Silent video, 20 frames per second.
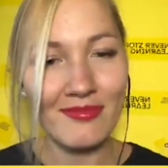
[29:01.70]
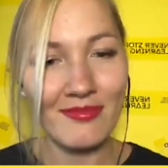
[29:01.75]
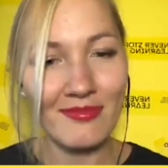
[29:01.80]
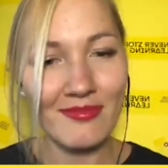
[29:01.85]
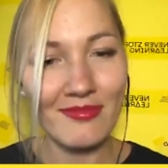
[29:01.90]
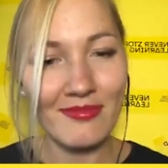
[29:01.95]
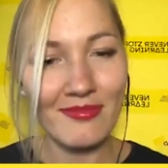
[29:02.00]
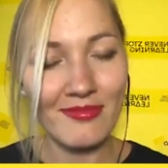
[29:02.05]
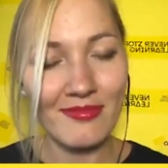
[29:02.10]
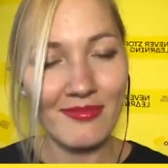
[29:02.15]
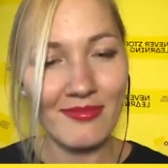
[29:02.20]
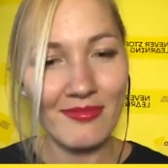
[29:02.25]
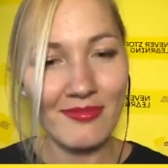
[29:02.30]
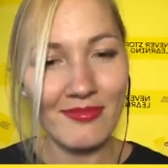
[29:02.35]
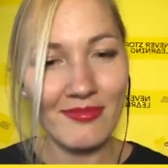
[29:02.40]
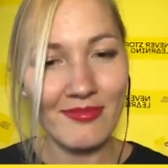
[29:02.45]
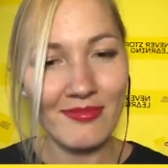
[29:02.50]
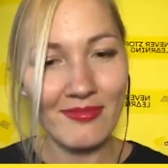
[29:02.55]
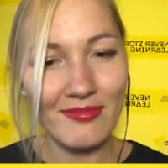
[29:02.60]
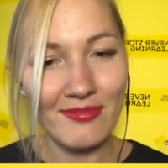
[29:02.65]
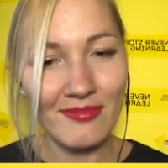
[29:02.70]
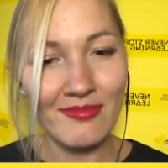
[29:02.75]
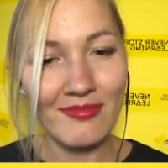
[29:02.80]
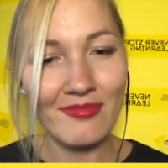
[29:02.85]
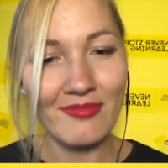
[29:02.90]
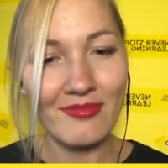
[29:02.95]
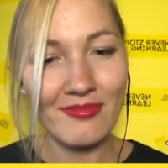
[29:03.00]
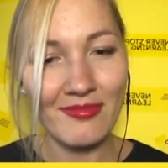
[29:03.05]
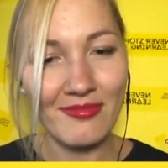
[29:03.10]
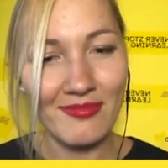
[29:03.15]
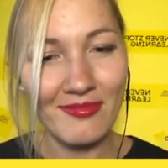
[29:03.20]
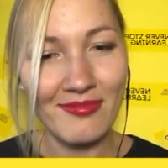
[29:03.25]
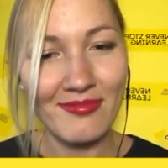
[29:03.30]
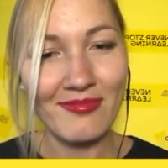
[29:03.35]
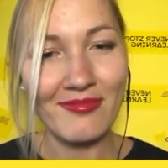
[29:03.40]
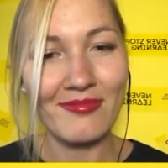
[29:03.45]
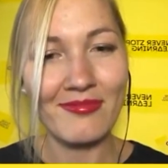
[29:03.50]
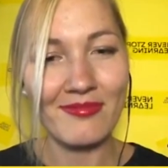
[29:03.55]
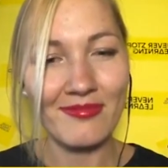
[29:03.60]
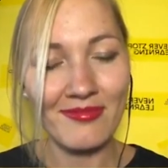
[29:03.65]

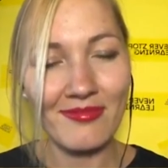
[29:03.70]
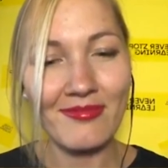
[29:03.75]
[no speech]